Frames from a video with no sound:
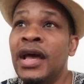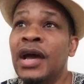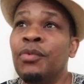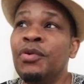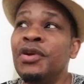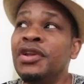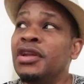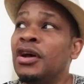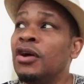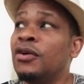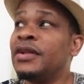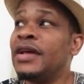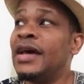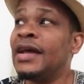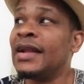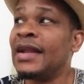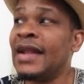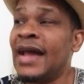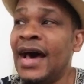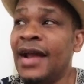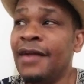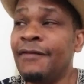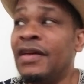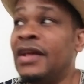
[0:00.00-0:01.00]
And we know that a
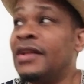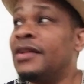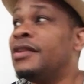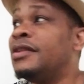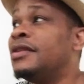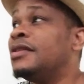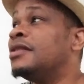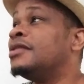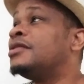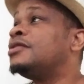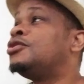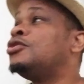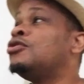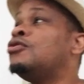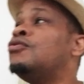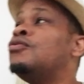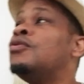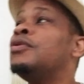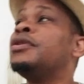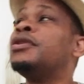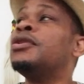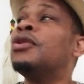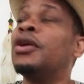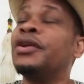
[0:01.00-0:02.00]
lot of, and
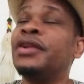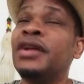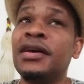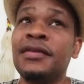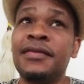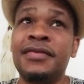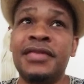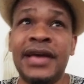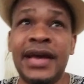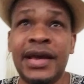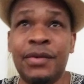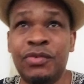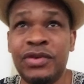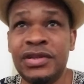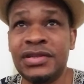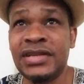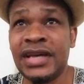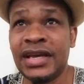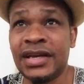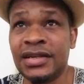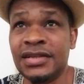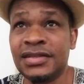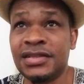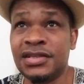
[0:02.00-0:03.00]
two, another thing we
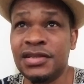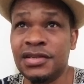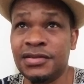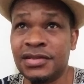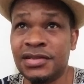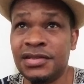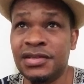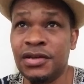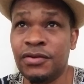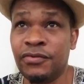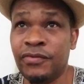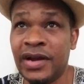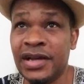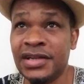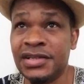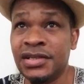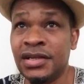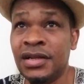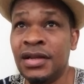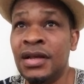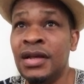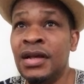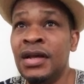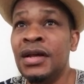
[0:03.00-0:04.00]
take into
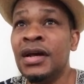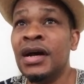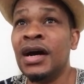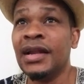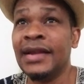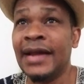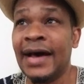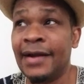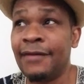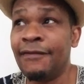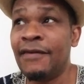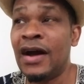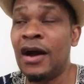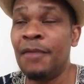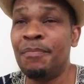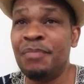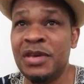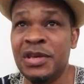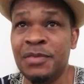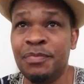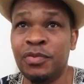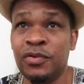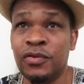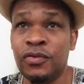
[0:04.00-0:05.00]
consideration, a lot of our
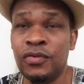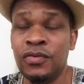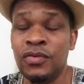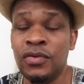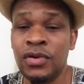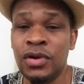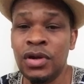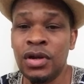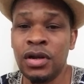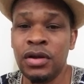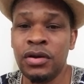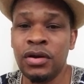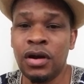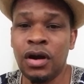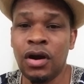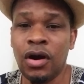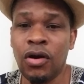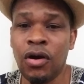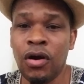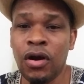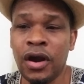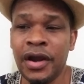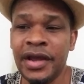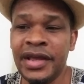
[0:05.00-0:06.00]
people
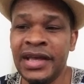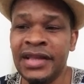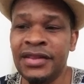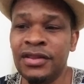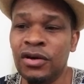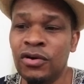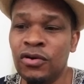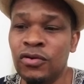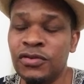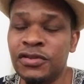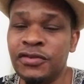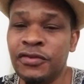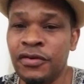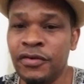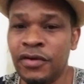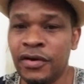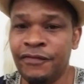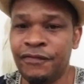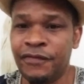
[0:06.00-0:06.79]
are in those